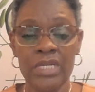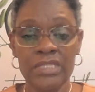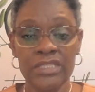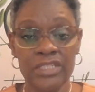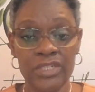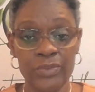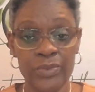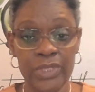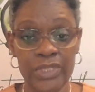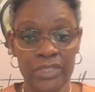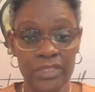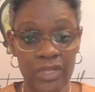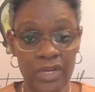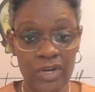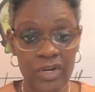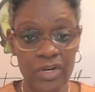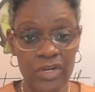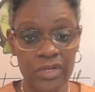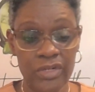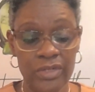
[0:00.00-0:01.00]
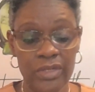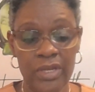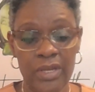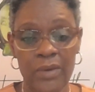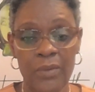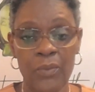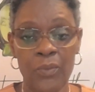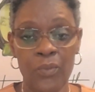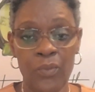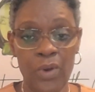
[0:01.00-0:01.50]
Did we learn
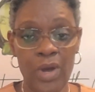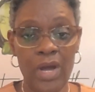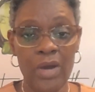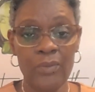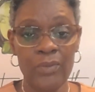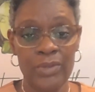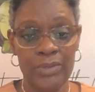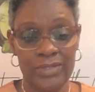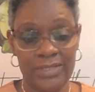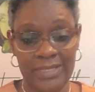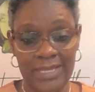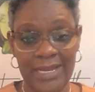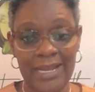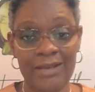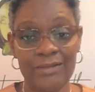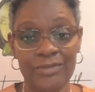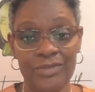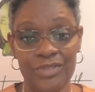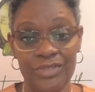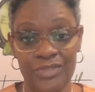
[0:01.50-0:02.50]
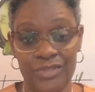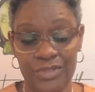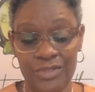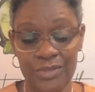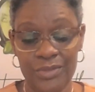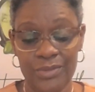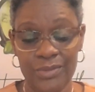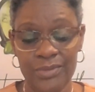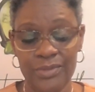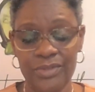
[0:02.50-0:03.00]
what we set out to
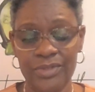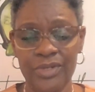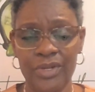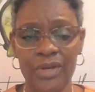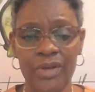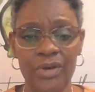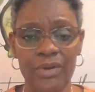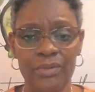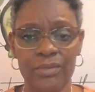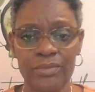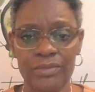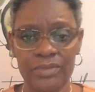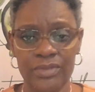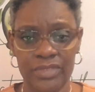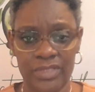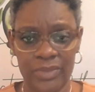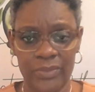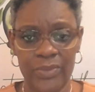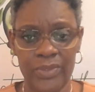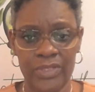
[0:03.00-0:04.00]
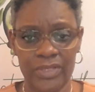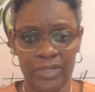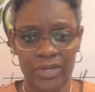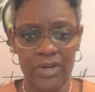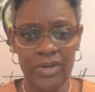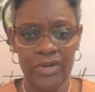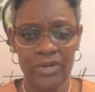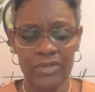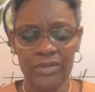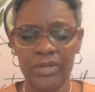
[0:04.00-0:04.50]
do? Did we
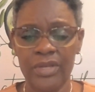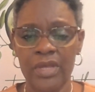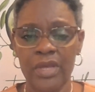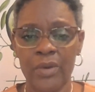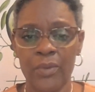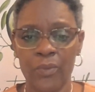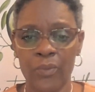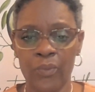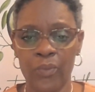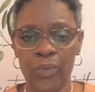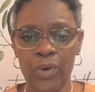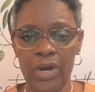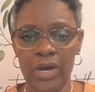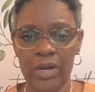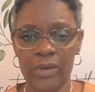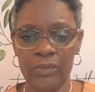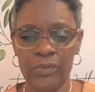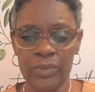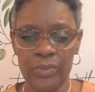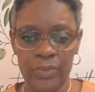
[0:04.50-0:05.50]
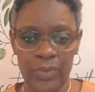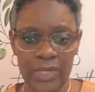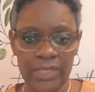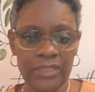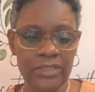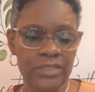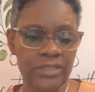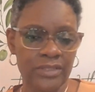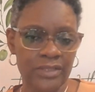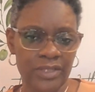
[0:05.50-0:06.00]
learn what we
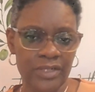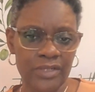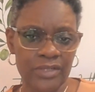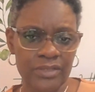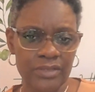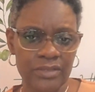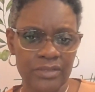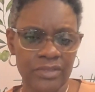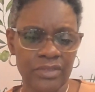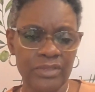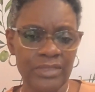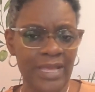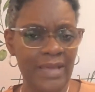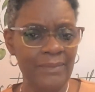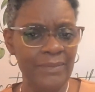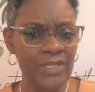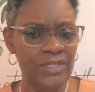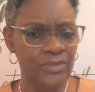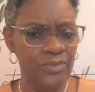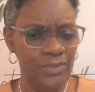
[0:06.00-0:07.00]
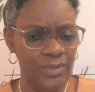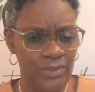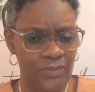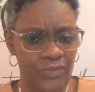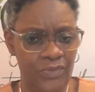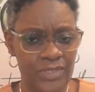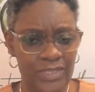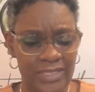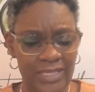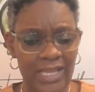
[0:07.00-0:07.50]
wanted to learn? So that means if
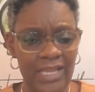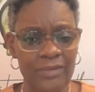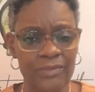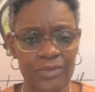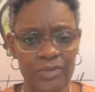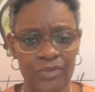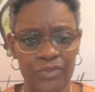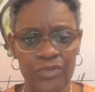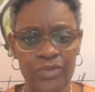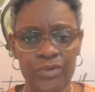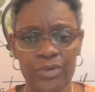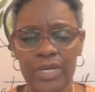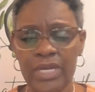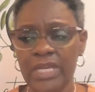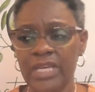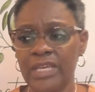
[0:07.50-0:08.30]
we did, we grew.